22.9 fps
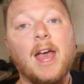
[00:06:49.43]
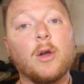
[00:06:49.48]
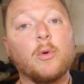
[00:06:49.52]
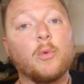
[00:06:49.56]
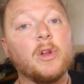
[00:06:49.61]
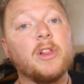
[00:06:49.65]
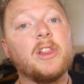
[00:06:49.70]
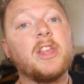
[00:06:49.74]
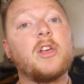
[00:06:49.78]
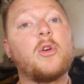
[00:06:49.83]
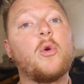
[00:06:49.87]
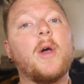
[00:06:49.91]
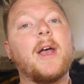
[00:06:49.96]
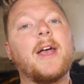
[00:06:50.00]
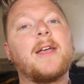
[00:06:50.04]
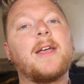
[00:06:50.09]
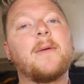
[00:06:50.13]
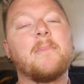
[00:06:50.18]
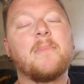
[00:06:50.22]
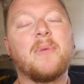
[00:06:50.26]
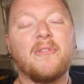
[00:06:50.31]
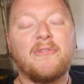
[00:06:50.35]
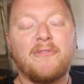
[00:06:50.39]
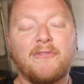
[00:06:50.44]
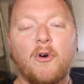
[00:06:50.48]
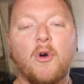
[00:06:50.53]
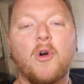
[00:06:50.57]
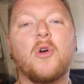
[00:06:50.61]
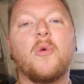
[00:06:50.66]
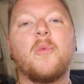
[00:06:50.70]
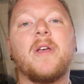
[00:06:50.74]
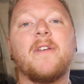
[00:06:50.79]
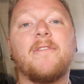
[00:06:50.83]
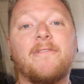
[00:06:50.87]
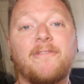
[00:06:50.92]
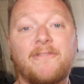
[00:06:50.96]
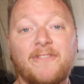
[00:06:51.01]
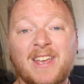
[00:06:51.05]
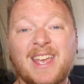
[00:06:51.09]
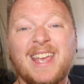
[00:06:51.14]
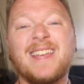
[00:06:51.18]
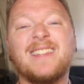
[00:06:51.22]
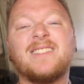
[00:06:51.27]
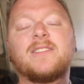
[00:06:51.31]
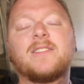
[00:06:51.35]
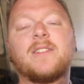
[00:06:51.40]
And really quick, before we
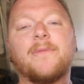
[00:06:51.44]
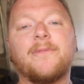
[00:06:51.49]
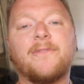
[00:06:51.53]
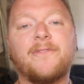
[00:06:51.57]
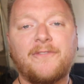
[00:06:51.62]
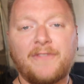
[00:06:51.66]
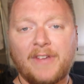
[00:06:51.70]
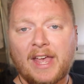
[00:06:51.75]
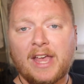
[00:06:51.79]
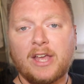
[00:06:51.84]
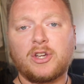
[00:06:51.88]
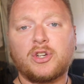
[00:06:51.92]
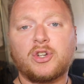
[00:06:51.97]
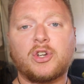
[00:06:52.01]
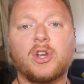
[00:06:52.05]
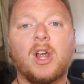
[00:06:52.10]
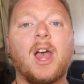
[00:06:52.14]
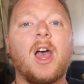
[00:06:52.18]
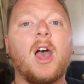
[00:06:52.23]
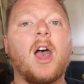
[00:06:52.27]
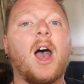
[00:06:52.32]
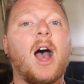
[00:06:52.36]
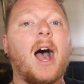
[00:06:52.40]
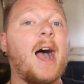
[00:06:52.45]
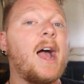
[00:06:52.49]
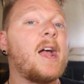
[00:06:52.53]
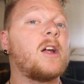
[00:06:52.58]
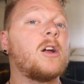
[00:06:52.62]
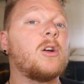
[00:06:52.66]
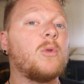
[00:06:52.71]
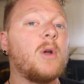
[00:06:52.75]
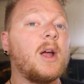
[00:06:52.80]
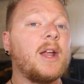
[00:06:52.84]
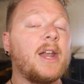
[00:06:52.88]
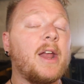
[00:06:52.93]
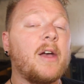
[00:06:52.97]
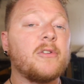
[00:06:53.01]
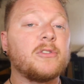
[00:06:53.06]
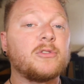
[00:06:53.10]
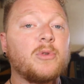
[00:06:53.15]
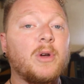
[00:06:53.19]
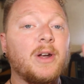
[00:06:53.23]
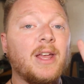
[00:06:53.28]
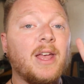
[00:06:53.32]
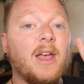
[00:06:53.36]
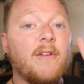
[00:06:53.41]
feed some fish, Hygger right now
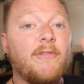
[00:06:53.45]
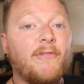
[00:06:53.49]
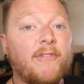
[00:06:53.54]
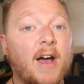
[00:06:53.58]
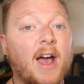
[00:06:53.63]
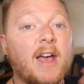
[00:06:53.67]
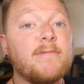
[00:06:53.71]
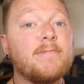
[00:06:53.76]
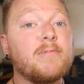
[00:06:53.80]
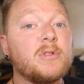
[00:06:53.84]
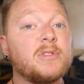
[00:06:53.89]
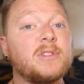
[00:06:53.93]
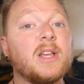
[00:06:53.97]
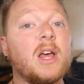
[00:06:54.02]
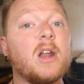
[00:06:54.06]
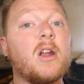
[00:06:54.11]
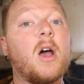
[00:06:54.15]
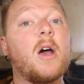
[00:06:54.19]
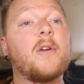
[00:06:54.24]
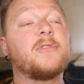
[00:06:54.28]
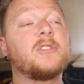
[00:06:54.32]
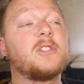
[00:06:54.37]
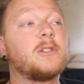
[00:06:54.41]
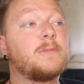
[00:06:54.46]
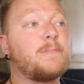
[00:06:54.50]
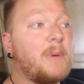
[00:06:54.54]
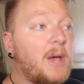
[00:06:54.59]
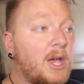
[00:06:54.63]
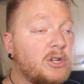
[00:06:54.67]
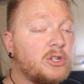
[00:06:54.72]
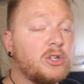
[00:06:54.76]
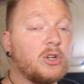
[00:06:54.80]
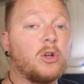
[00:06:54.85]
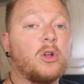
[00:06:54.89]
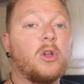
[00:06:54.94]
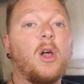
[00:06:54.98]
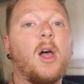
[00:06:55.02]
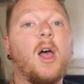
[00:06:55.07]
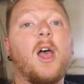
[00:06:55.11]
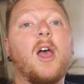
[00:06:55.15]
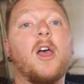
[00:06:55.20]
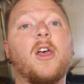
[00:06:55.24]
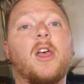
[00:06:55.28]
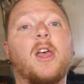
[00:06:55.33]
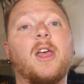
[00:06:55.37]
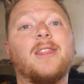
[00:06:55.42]
is running a 5% off special.
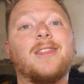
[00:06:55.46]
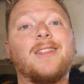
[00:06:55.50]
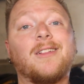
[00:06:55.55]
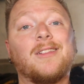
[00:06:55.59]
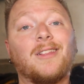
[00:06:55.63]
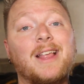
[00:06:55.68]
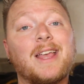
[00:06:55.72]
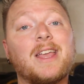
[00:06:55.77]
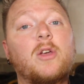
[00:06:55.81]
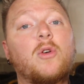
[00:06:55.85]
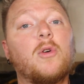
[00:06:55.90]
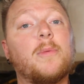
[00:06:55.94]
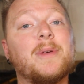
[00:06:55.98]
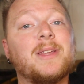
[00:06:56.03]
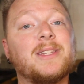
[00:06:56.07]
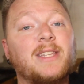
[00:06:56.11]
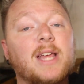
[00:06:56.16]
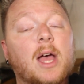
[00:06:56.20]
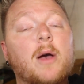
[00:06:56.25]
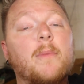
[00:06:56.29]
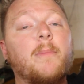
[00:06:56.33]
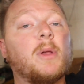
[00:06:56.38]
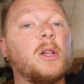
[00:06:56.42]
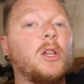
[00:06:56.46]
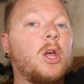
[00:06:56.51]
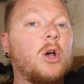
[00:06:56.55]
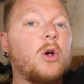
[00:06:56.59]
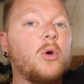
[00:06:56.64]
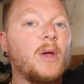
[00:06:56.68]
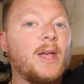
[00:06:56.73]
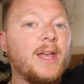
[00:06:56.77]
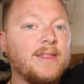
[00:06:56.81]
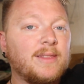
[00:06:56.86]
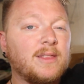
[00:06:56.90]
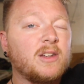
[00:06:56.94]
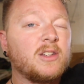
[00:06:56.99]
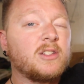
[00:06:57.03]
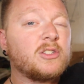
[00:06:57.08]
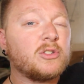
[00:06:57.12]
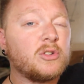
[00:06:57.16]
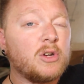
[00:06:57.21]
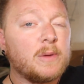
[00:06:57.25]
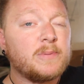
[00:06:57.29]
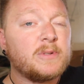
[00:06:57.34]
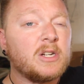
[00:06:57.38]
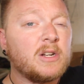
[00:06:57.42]
The link will be down below in the
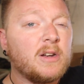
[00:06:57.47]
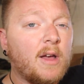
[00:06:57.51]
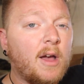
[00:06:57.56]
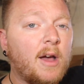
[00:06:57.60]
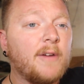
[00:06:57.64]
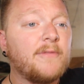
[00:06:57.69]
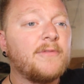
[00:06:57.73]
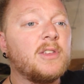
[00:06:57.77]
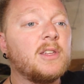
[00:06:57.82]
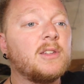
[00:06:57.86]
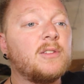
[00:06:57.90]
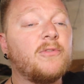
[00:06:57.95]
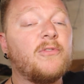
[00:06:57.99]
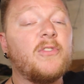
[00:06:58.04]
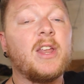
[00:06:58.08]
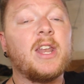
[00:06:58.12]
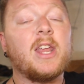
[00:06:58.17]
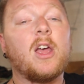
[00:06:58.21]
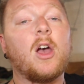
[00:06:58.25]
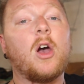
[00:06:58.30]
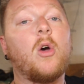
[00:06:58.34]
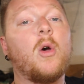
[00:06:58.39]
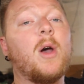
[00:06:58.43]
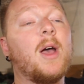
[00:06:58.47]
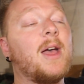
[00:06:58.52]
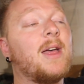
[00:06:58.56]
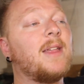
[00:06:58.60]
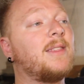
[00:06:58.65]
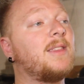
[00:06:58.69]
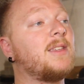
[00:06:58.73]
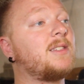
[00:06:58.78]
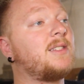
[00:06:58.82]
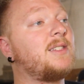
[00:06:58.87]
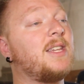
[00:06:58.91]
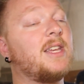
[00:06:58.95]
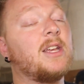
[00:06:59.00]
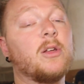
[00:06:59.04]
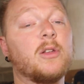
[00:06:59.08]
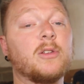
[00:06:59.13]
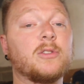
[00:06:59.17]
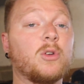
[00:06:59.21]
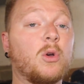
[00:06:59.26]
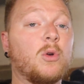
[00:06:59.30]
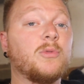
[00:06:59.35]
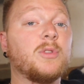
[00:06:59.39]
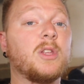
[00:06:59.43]
description of this video. This deal
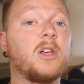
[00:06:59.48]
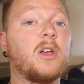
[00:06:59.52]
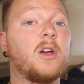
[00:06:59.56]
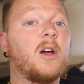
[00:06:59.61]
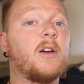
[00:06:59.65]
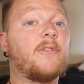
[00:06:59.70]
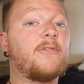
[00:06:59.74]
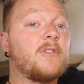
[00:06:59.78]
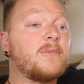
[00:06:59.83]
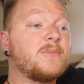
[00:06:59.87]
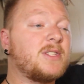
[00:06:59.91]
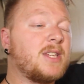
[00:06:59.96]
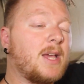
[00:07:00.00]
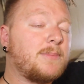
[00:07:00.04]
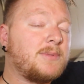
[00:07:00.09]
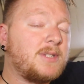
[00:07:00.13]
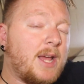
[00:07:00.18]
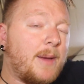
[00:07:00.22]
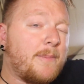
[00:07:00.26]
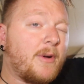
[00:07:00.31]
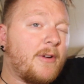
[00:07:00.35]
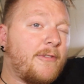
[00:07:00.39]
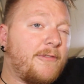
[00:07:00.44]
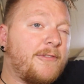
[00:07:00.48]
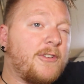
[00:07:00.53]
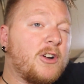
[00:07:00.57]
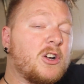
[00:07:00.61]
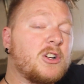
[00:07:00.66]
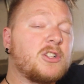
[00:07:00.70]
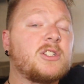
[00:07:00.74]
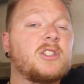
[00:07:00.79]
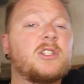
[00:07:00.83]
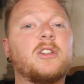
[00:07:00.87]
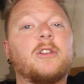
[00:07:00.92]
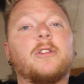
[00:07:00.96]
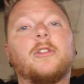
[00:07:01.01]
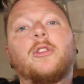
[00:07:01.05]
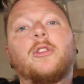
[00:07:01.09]
is only good from September 1st